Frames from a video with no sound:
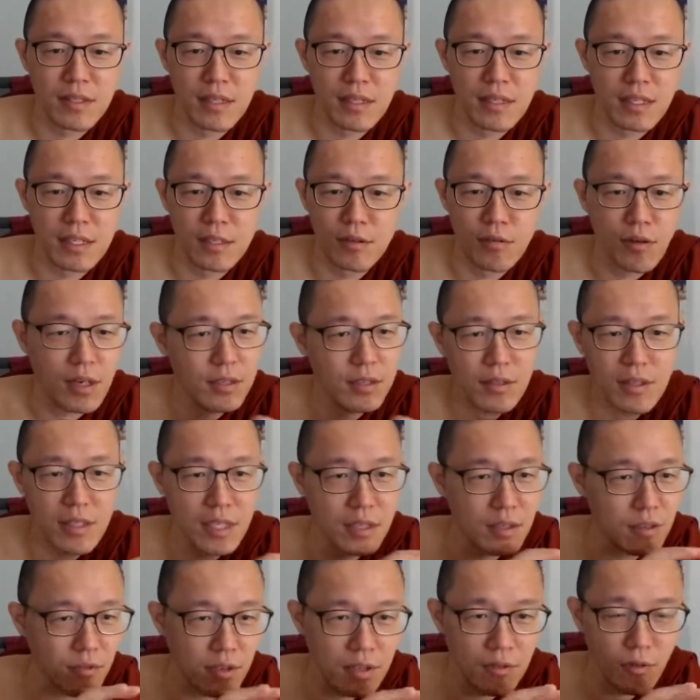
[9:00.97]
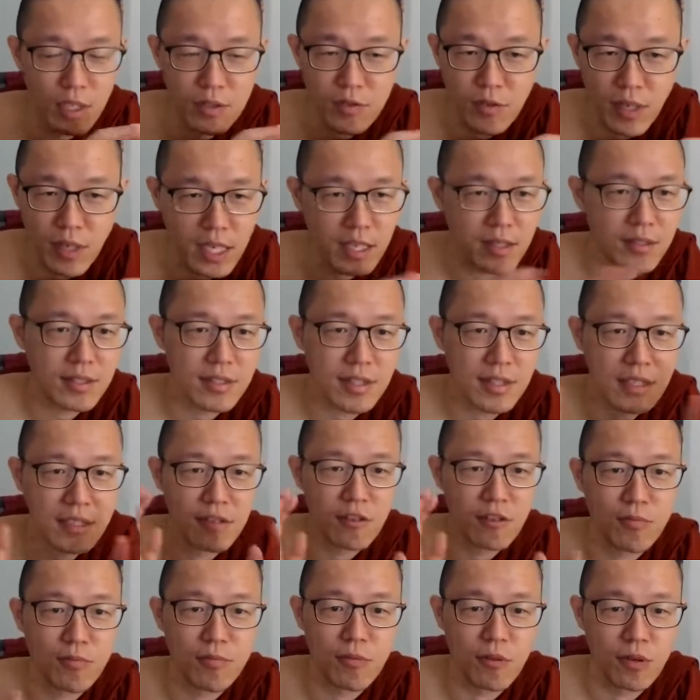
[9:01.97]
They want to hasten
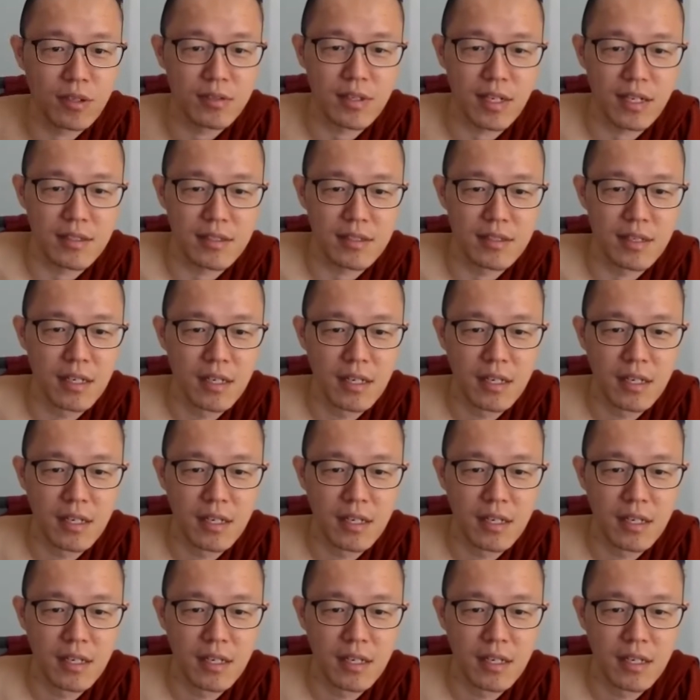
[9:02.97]
process.